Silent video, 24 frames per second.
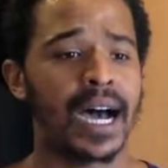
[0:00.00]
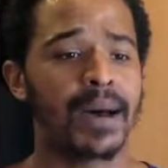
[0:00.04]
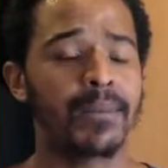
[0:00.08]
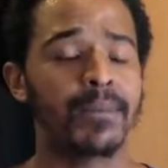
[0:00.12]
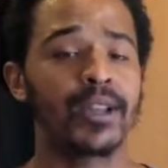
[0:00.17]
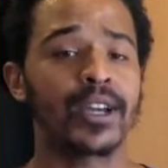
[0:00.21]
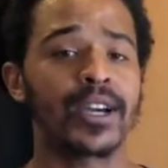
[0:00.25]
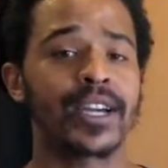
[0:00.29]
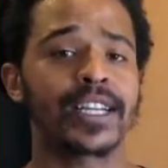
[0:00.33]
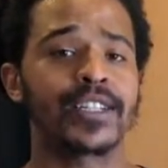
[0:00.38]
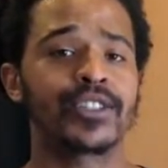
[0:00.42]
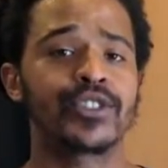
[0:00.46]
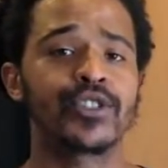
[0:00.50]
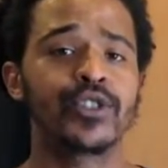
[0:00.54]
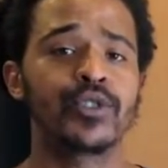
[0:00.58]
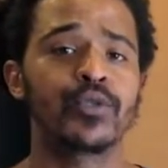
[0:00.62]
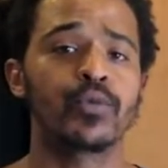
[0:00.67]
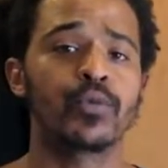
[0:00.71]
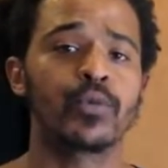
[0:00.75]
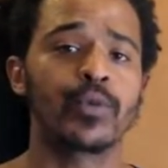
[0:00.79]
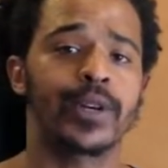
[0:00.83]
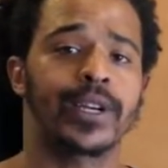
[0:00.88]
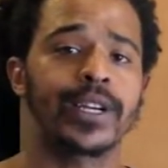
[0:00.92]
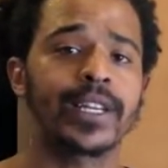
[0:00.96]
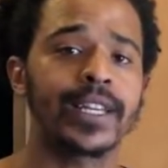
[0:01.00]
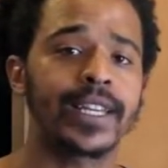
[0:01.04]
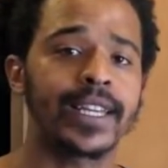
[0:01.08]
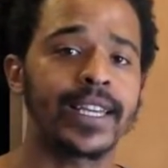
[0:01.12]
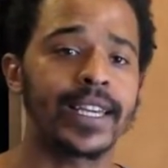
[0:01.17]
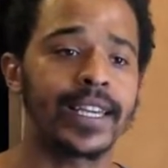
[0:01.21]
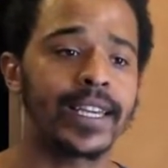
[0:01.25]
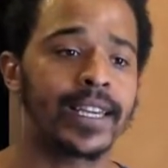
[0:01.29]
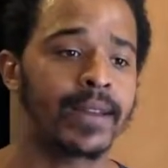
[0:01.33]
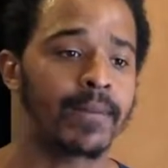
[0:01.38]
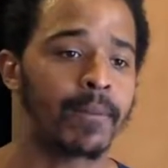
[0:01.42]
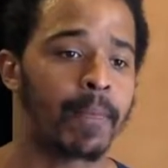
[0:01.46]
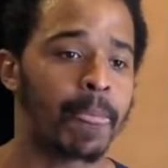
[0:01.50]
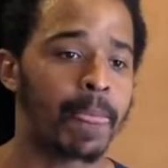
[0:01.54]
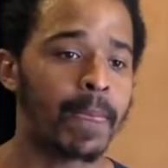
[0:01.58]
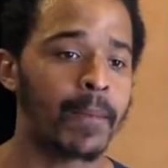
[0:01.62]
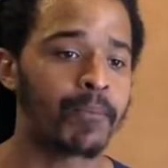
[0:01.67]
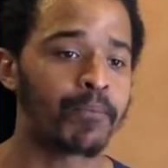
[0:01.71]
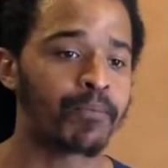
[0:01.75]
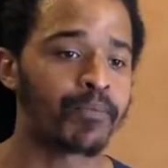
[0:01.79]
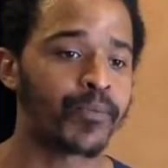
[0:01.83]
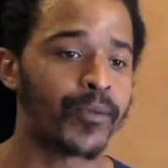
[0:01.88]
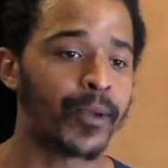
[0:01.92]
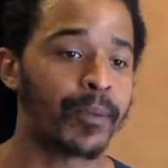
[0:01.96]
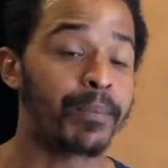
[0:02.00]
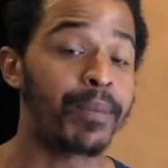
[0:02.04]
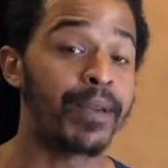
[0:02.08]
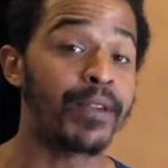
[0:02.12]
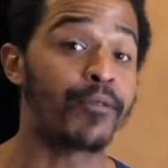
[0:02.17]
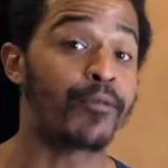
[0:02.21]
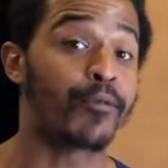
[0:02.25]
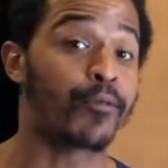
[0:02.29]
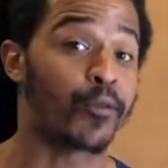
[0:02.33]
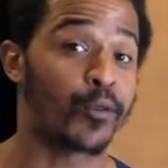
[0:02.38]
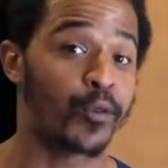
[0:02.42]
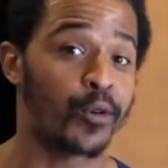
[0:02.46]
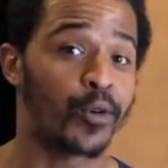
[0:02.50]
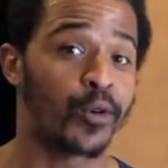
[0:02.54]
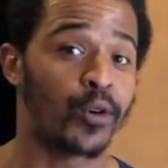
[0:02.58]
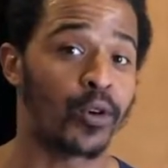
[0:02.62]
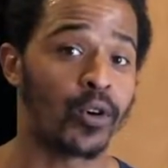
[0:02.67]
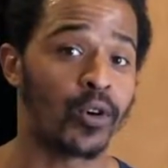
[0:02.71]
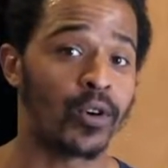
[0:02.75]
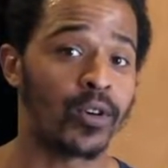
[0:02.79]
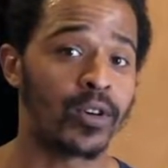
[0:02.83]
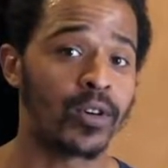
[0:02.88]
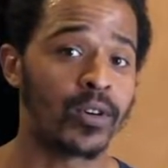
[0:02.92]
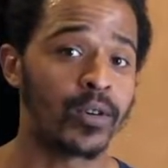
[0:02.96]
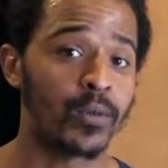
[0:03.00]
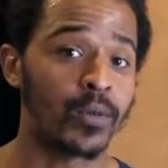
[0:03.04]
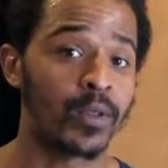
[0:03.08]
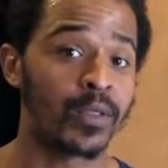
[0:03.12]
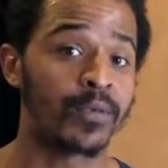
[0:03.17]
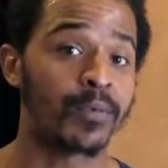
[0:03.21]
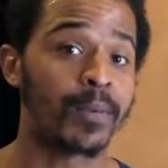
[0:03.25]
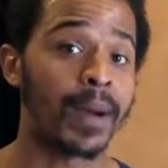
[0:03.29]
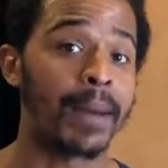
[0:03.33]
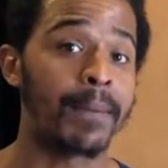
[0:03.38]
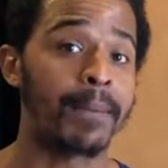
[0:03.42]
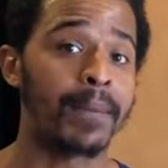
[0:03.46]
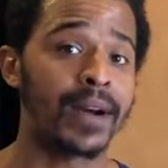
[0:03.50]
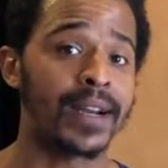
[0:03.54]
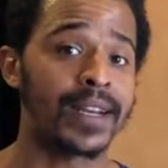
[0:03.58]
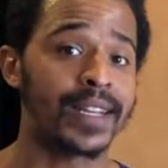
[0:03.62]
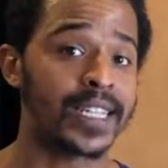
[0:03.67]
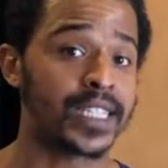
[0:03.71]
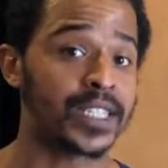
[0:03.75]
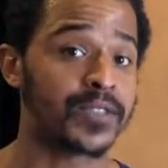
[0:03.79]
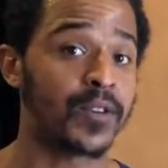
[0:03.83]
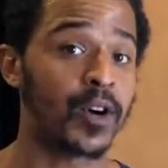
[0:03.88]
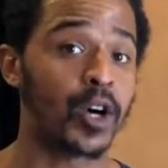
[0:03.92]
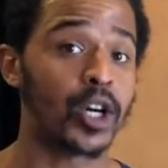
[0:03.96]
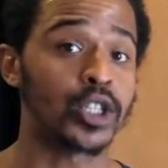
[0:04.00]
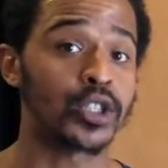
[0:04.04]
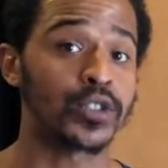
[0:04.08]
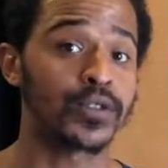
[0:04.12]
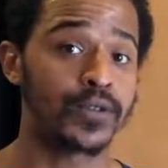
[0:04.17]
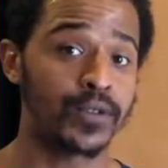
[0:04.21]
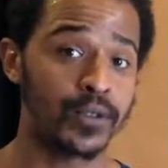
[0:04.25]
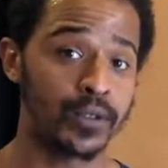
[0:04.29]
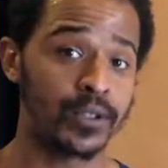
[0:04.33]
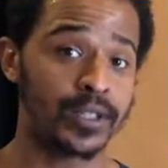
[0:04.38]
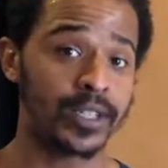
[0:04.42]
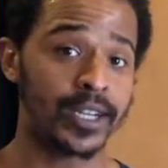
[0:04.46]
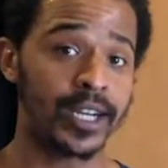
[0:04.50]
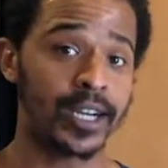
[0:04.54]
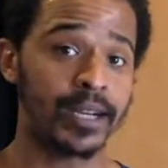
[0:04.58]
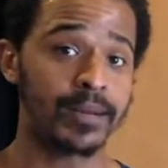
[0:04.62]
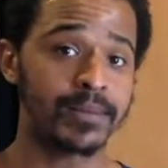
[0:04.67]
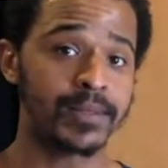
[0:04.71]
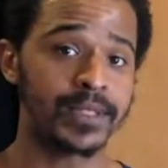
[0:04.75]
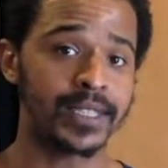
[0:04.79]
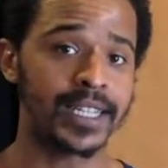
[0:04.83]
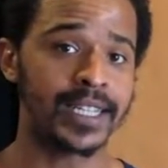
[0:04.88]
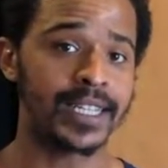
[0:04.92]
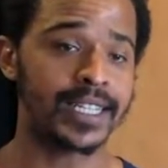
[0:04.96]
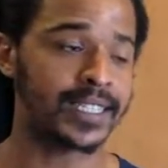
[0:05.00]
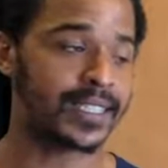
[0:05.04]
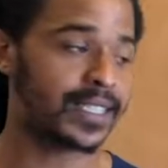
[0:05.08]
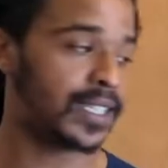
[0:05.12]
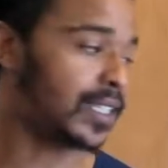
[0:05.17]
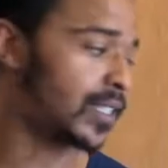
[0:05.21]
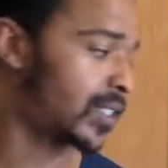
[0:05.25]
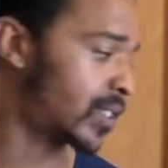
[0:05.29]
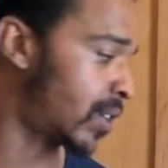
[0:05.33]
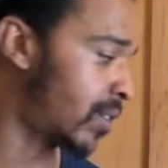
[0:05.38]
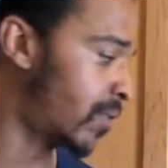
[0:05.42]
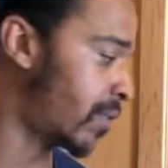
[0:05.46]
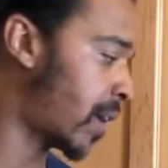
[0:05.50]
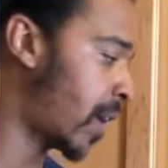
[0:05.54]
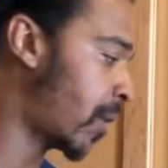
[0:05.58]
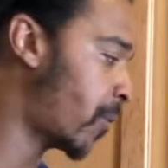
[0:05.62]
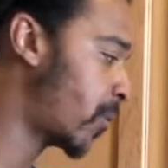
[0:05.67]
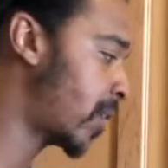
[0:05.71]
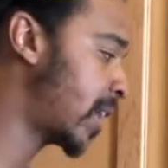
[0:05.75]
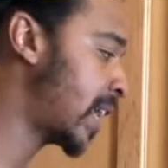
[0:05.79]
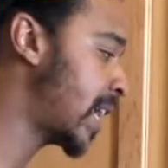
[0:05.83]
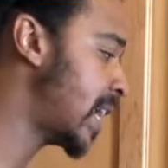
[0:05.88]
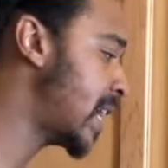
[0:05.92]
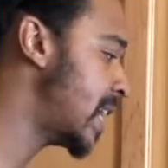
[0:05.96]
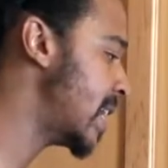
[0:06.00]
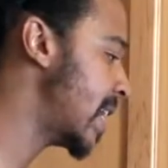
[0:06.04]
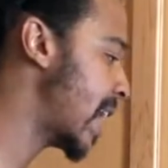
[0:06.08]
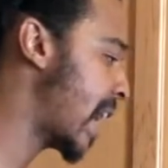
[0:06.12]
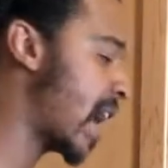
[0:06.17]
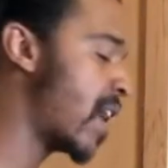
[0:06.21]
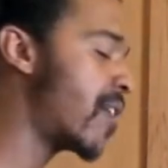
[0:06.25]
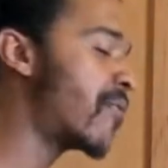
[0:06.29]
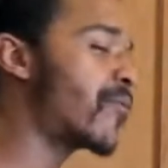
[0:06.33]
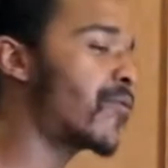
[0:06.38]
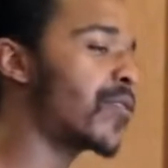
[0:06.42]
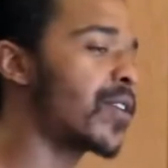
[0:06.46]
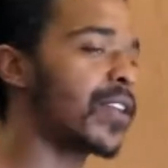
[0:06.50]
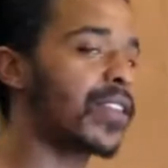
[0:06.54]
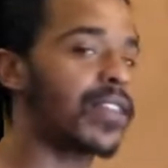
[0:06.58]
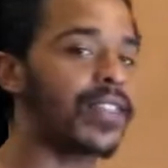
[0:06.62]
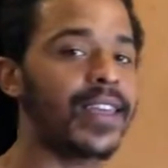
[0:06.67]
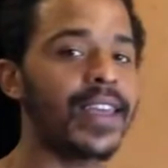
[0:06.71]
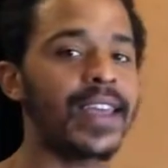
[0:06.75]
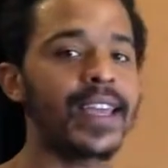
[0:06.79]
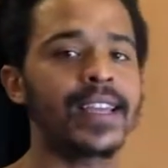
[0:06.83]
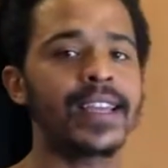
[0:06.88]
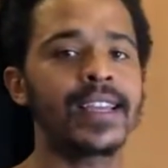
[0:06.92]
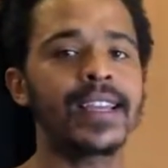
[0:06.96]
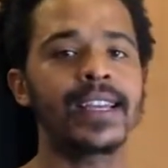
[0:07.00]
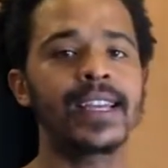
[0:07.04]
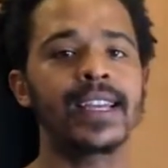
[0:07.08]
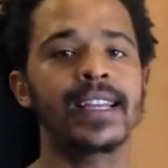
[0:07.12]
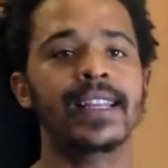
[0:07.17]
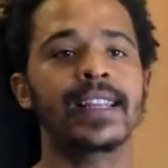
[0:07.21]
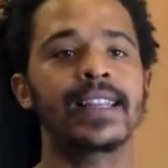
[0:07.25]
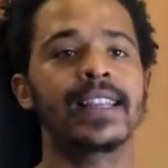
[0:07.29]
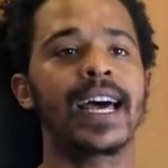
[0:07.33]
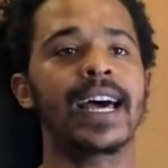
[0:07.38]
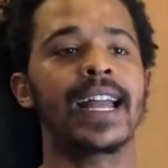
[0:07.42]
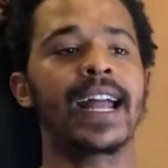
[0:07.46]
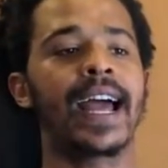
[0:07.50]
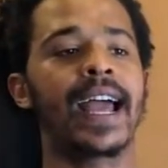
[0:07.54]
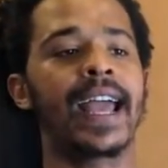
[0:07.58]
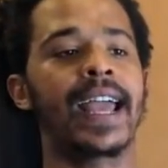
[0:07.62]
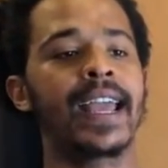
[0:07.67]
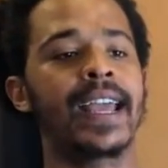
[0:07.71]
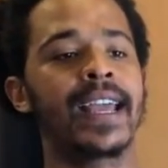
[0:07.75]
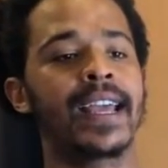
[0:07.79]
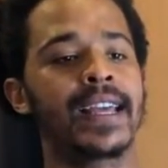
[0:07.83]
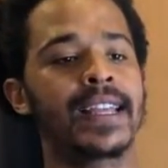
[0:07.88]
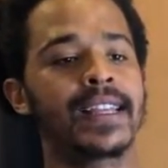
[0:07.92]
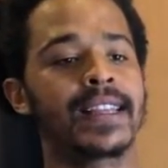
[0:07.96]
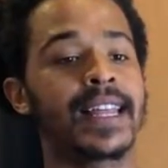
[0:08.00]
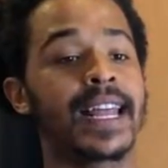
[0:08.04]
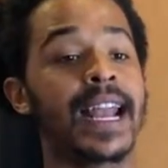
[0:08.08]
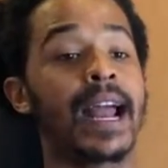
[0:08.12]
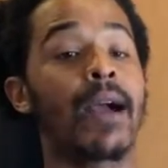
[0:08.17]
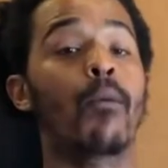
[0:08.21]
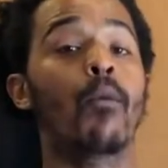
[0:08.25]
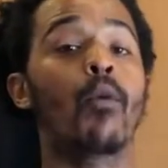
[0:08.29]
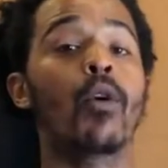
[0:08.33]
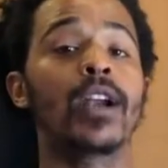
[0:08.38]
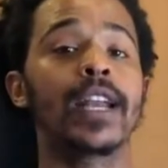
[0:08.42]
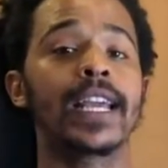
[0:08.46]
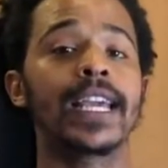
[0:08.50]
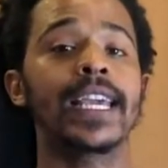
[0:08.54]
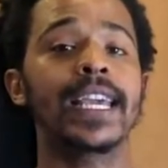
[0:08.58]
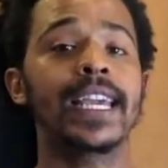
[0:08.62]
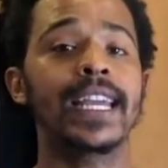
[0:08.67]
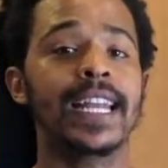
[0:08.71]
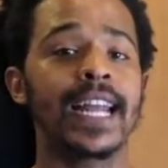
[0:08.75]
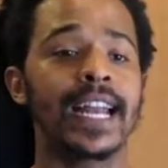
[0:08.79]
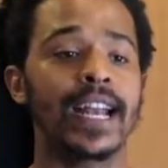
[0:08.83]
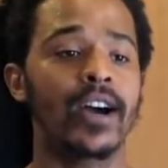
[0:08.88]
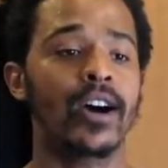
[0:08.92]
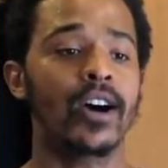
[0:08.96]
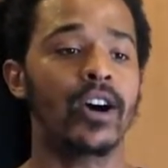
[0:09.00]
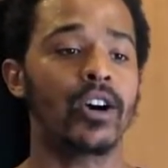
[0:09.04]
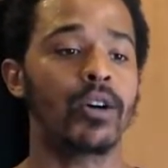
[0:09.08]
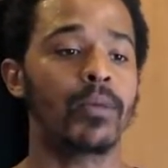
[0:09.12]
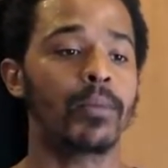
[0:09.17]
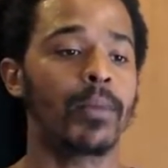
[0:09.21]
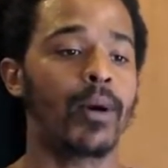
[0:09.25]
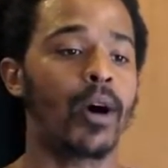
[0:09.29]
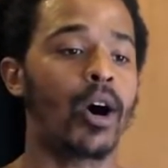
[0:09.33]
I'm looking to really be frugal with my money as far as food comes, in the sense of I want to eat everything that I want to eat at home.